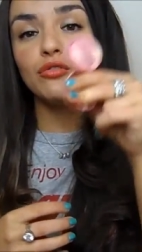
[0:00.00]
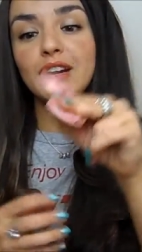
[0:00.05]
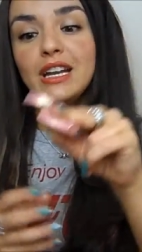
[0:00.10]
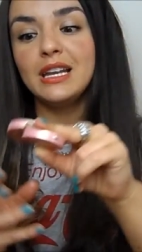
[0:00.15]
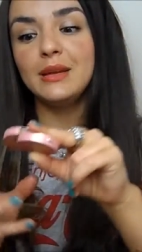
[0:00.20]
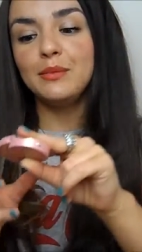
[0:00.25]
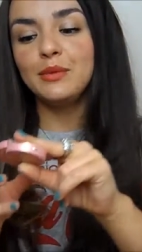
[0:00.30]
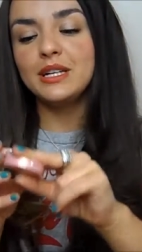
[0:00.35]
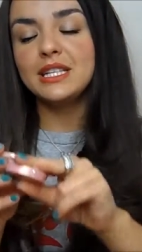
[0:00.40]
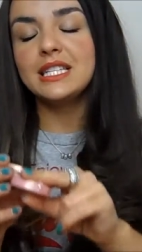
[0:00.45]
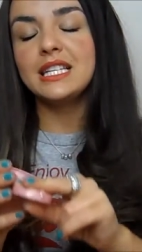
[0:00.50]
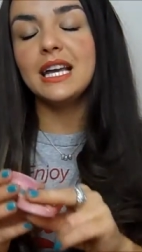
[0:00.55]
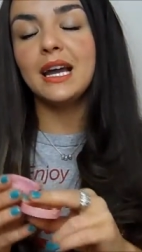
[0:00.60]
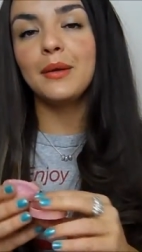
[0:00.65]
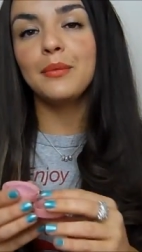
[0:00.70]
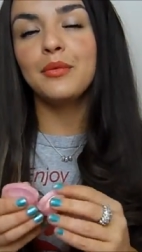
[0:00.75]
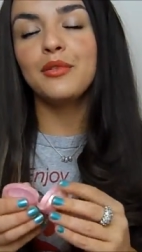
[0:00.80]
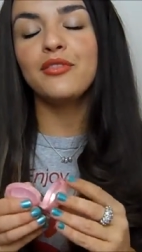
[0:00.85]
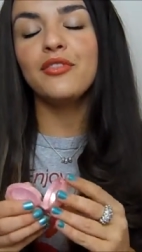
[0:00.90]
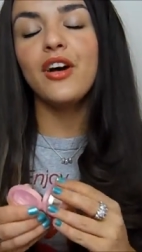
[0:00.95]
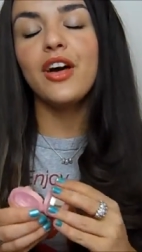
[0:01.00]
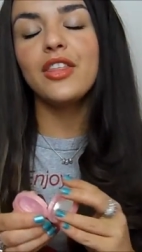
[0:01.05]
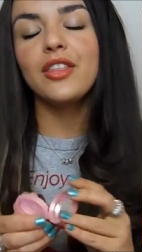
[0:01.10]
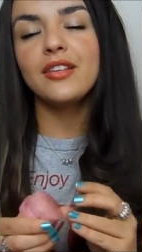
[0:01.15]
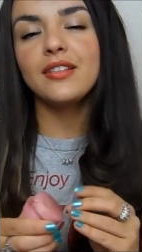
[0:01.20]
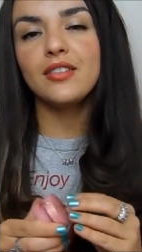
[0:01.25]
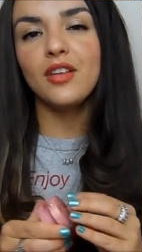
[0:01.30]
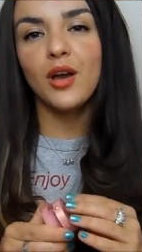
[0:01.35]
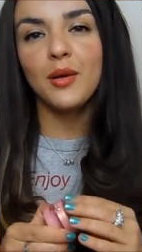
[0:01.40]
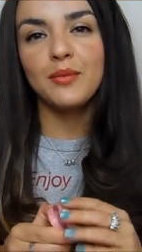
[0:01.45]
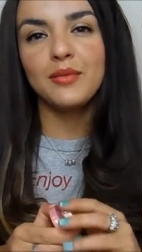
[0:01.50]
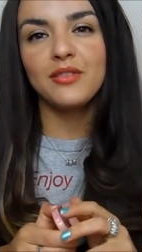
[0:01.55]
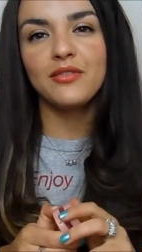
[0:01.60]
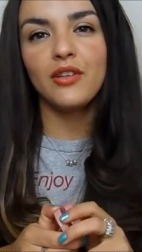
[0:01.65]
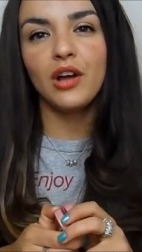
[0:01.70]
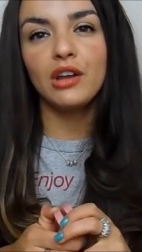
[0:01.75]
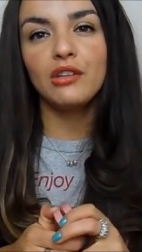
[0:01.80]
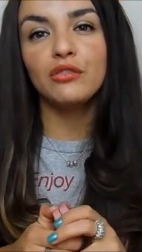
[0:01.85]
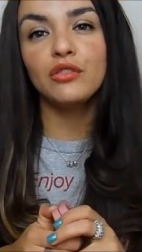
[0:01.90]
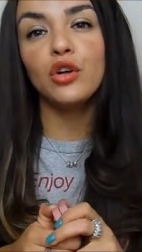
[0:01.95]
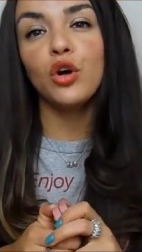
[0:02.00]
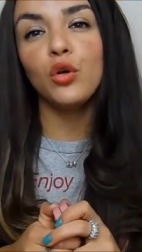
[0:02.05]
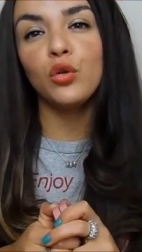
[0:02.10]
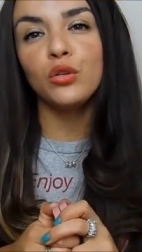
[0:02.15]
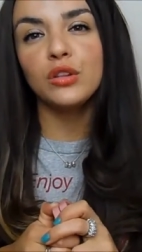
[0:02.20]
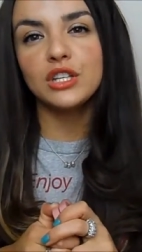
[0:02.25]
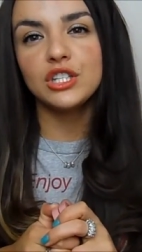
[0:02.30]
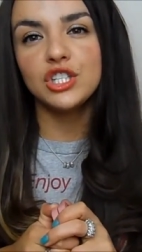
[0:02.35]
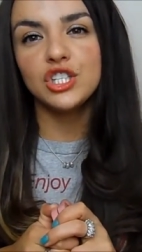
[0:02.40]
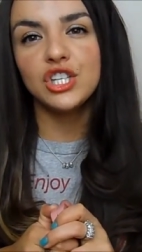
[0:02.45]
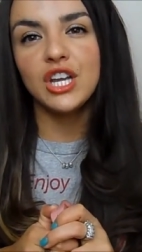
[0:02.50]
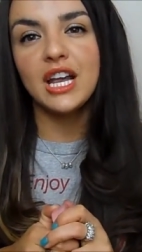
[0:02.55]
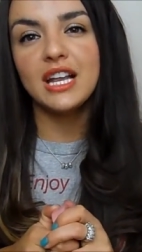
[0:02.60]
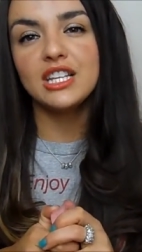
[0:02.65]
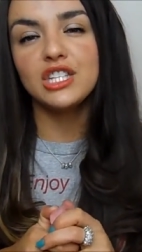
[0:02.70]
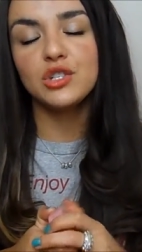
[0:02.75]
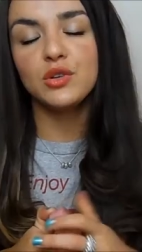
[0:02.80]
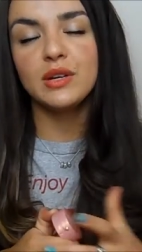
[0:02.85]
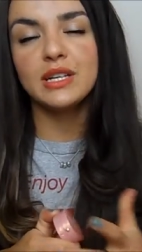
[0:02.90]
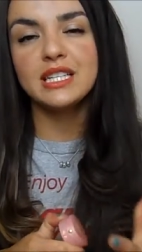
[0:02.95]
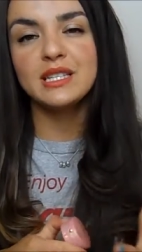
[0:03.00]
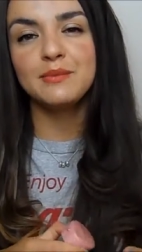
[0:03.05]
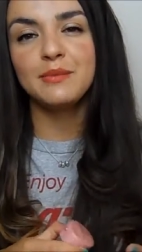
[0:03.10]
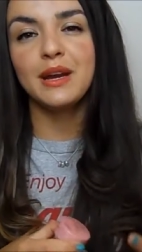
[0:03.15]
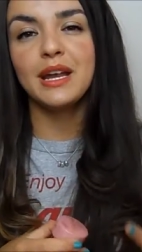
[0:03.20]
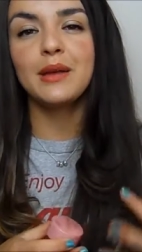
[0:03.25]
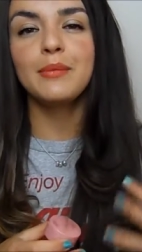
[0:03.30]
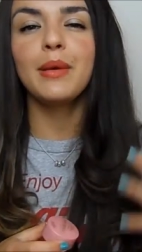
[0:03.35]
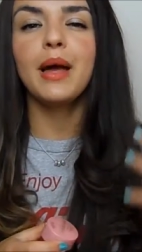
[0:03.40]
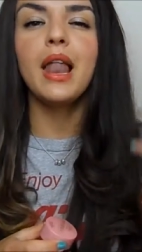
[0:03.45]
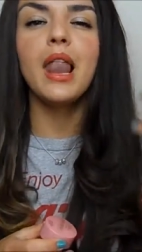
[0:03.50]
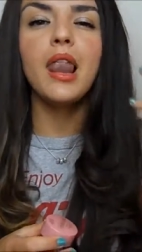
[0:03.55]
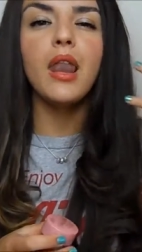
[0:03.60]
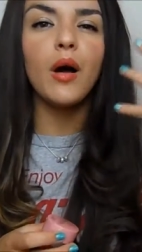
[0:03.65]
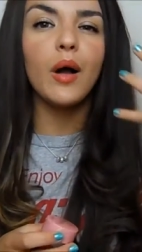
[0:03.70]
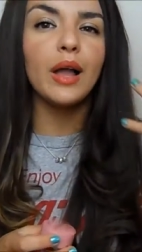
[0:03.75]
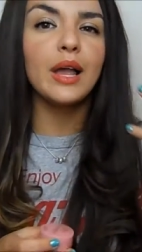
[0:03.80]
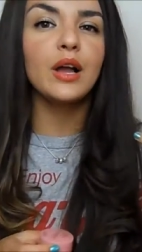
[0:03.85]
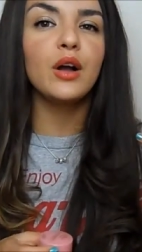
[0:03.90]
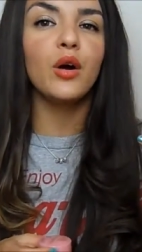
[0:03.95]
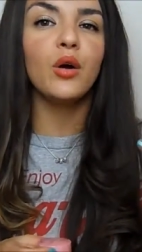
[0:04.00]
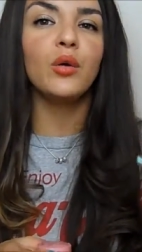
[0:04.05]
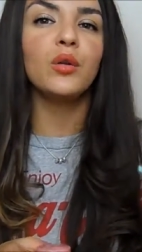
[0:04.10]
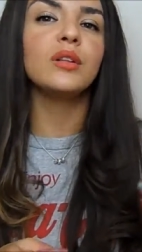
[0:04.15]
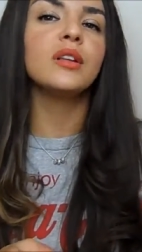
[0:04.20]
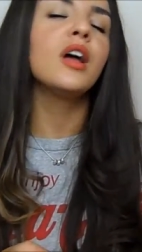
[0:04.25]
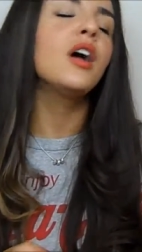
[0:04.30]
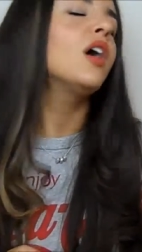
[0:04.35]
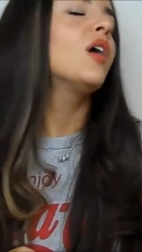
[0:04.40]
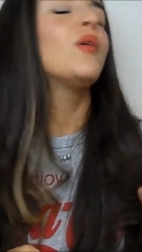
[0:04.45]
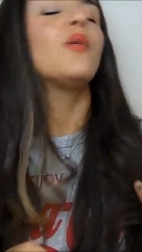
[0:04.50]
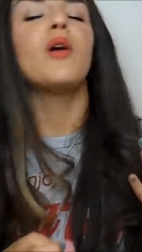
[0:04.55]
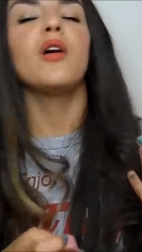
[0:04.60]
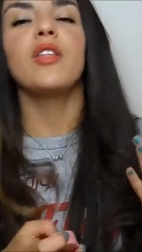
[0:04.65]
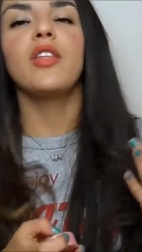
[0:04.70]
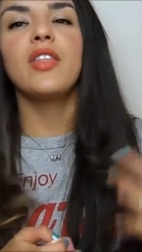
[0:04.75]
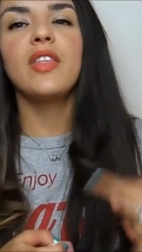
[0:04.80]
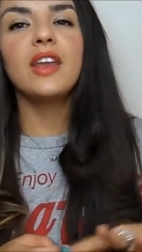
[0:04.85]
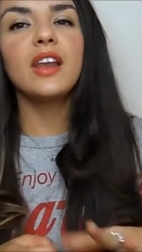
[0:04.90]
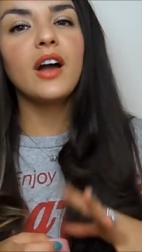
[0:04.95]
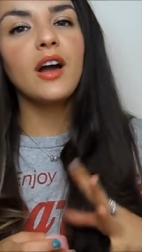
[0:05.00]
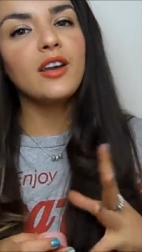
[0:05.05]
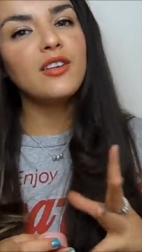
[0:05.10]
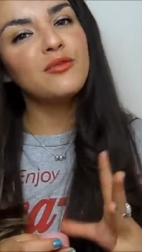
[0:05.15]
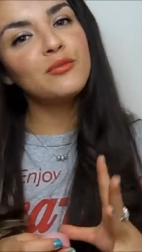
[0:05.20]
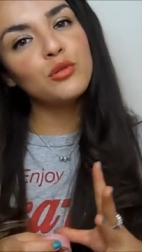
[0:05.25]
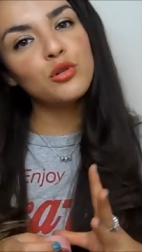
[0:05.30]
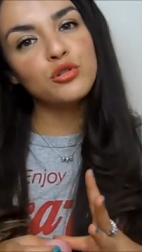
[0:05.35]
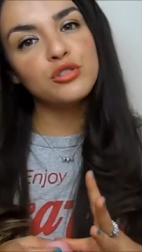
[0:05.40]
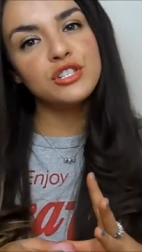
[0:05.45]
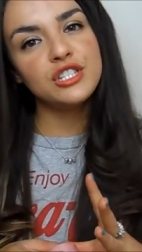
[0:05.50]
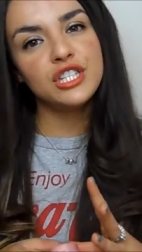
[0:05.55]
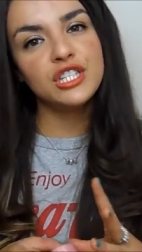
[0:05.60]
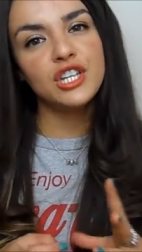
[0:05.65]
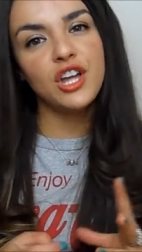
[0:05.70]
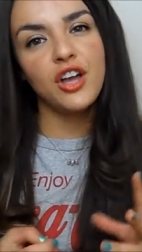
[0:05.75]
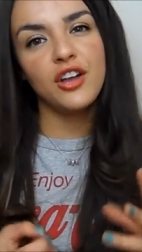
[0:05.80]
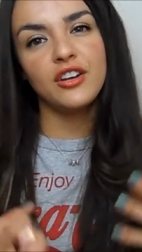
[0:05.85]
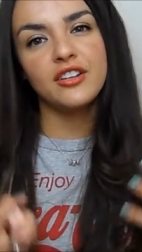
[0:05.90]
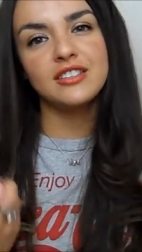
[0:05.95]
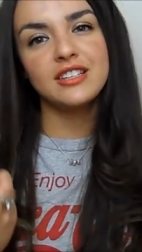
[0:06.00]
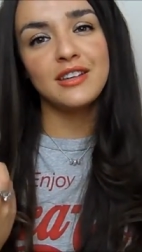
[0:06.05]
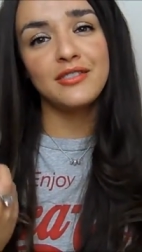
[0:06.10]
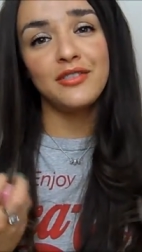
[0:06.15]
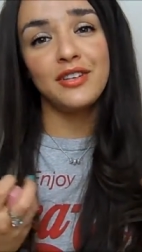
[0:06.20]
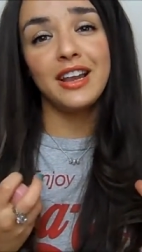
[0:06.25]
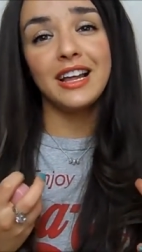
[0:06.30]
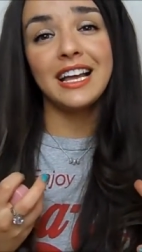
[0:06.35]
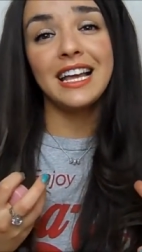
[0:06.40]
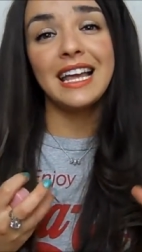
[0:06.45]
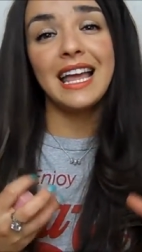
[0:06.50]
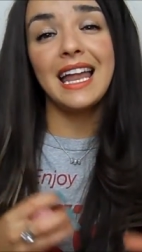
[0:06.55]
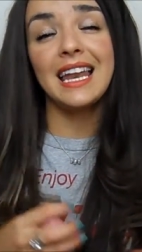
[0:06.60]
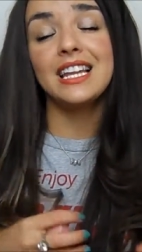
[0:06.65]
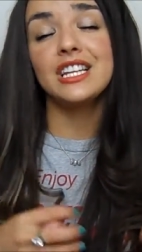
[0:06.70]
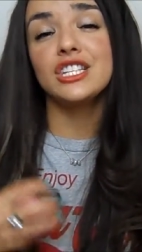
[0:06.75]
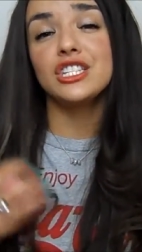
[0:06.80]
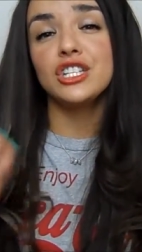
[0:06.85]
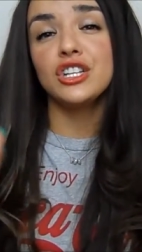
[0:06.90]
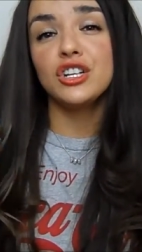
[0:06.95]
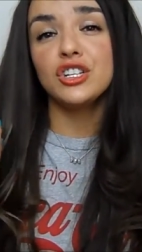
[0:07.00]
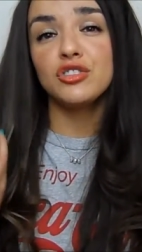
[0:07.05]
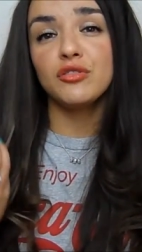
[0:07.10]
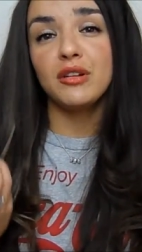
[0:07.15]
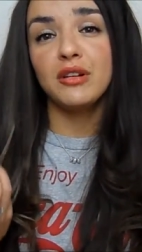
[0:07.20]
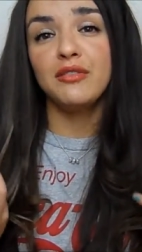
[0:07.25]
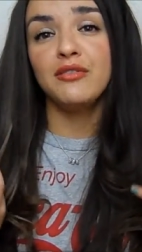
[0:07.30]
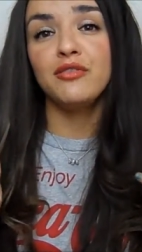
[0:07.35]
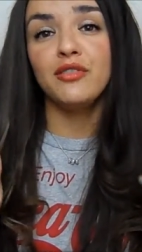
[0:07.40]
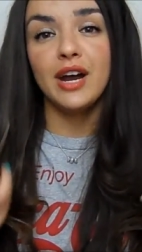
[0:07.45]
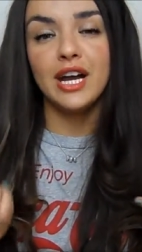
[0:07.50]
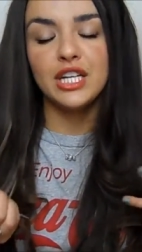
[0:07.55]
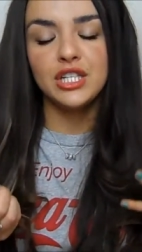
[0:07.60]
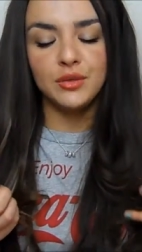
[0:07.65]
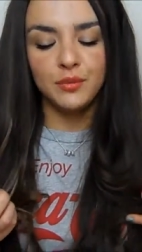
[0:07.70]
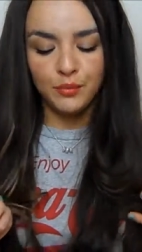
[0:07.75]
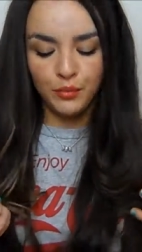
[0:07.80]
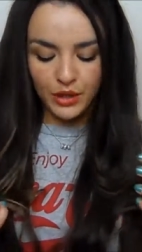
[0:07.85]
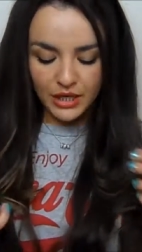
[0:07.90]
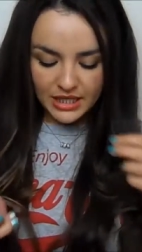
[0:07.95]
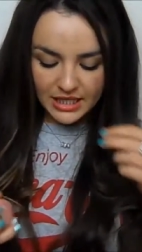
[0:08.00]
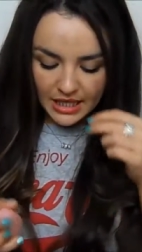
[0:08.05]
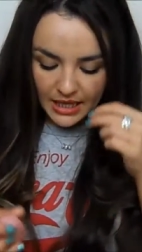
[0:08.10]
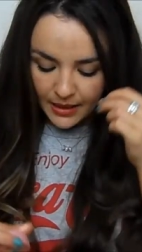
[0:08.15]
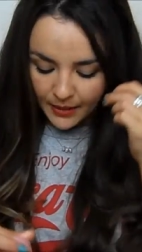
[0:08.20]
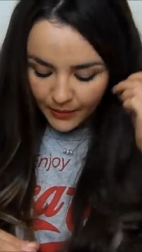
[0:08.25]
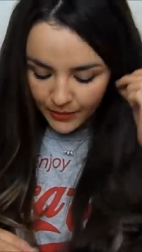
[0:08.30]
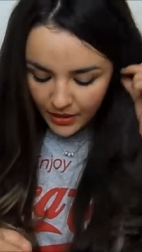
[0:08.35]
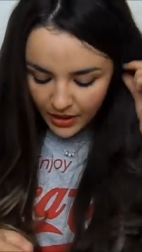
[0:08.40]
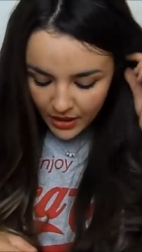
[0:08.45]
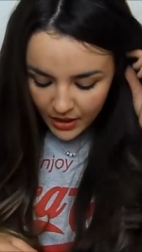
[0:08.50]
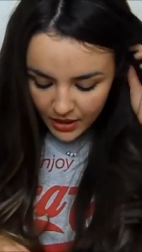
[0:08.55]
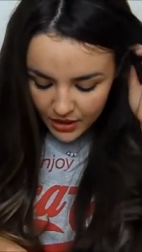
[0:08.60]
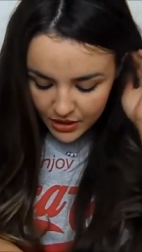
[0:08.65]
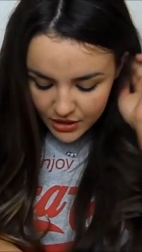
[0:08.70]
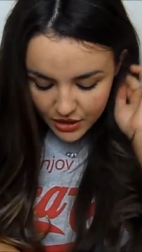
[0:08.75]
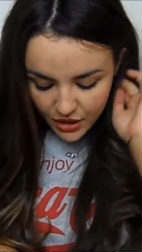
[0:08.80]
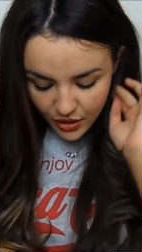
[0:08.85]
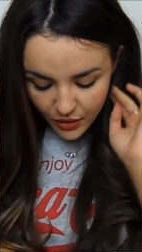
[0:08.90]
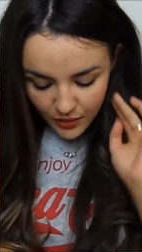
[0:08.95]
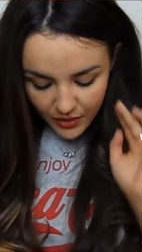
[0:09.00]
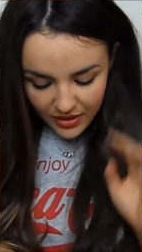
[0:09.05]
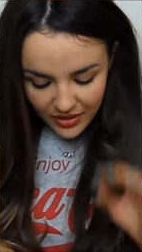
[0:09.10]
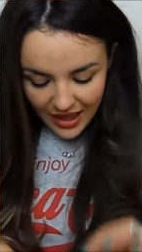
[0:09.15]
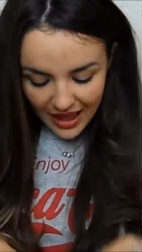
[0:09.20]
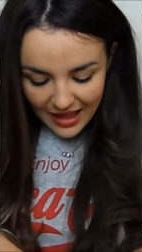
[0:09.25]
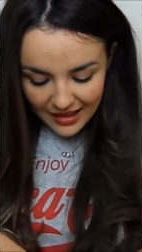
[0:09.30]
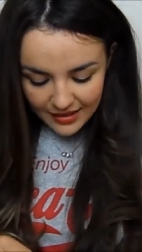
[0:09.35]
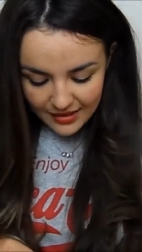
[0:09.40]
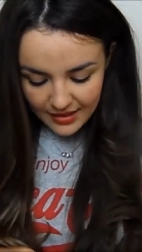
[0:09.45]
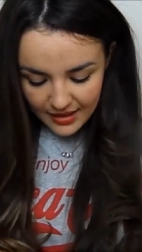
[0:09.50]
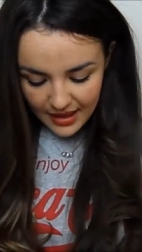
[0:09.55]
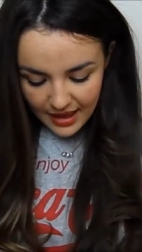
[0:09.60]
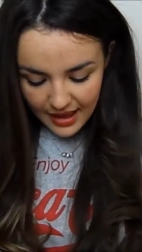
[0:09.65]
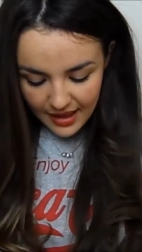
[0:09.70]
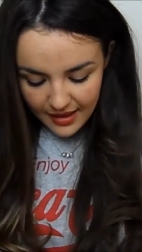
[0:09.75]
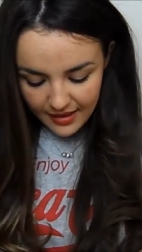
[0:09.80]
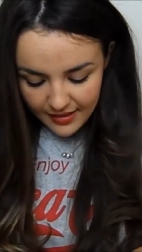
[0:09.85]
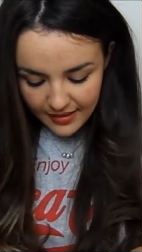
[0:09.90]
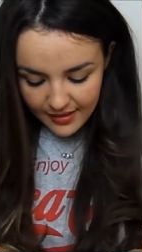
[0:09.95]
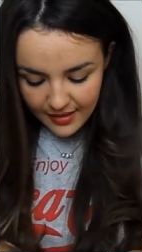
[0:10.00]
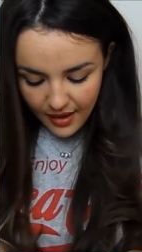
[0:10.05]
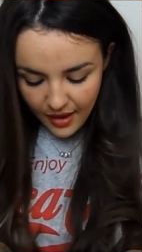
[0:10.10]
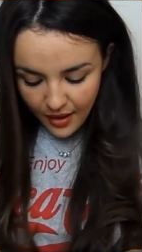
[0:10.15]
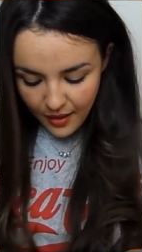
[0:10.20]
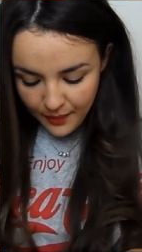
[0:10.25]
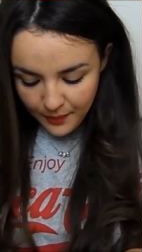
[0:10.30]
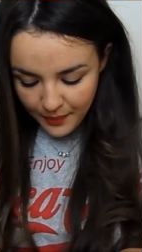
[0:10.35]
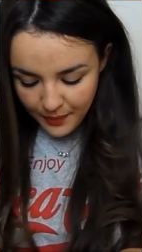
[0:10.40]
Really pretty. I prefer these types of kind of golden shades during spring, but a light gold rather than a kind of bronzy tone, because I feel like, again, it just looks really fresh and pretty. So that is